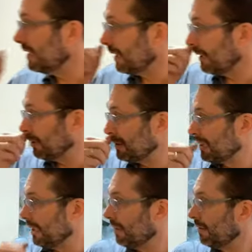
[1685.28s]
I use
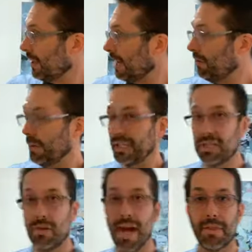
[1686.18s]
a heavyweight
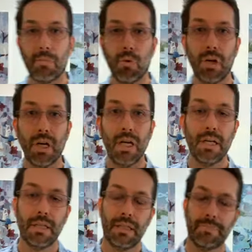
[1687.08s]
Strathmore.
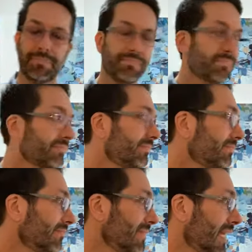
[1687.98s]

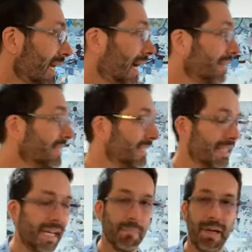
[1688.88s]
It's
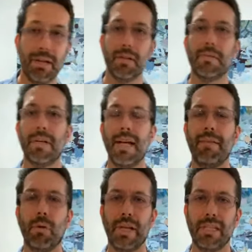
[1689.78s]
kind of buried over there. A
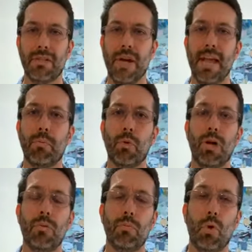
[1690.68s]
heavyweight
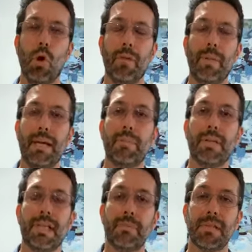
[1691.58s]
Strathmore roll of paper
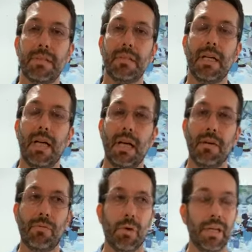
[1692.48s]
that comes in
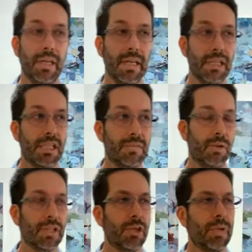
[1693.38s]
a
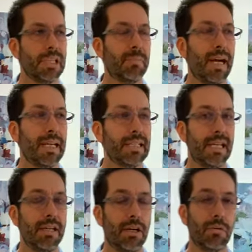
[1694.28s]
42 inch by
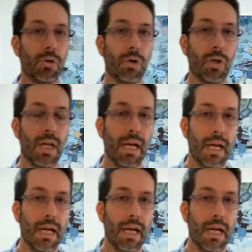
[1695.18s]
10-yard roll.